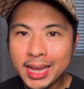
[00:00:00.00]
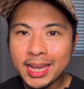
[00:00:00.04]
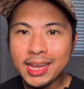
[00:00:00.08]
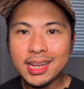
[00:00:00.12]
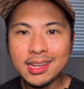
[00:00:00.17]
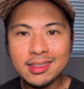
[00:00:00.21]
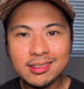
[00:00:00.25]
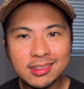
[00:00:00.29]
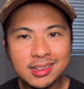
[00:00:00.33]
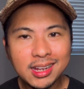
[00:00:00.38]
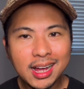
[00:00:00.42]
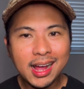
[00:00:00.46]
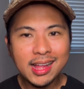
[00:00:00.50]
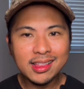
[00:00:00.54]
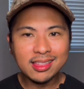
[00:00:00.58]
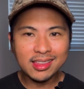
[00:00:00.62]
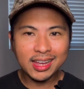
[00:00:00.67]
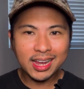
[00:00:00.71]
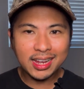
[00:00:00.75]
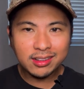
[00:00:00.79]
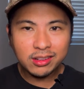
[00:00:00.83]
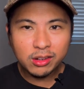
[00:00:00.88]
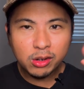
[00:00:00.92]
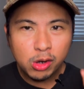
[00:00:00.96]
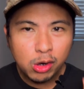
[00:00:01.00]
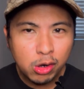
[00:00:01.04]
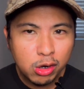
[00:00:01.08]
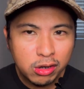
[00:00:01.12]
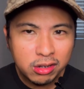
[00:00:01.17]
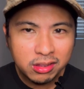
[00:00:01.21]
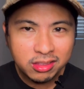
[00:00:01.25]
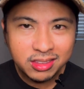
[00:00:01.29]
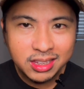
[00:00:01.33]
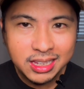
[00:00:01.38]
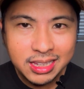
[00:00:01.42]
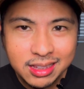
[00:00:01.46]
It's got that
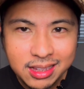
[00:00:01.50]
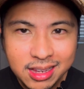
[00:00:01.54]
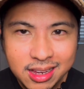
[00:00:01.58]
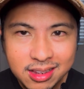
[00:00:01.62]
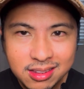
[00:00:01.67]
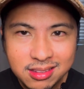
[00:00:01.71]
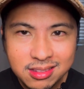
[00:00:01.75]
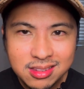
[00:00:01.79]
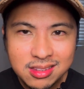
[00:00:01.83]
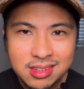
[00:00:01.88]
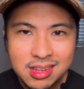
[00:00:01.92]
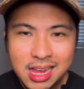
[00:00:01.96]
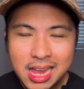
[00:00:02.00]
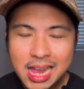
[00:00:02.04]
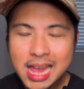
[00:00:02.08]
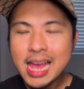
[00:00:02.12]
earthiness.